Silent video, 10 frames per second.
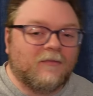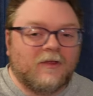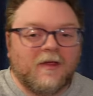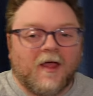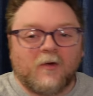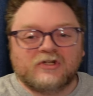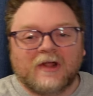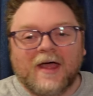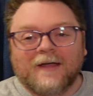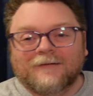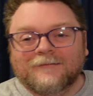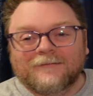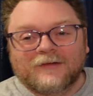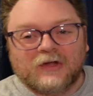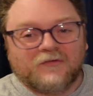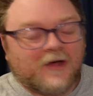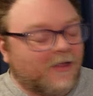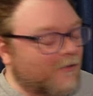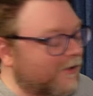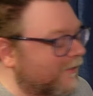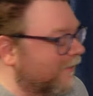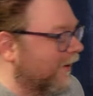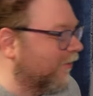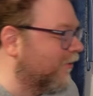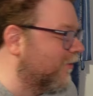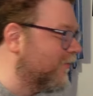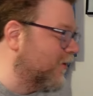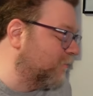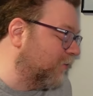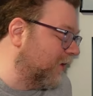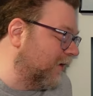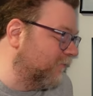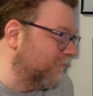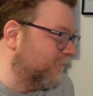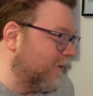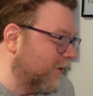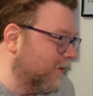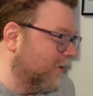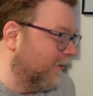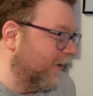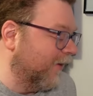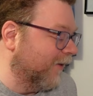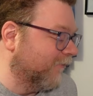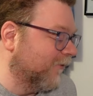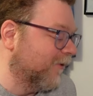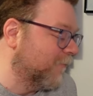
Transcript: You like what you like. You follow it. That's pretty fucking hilarious.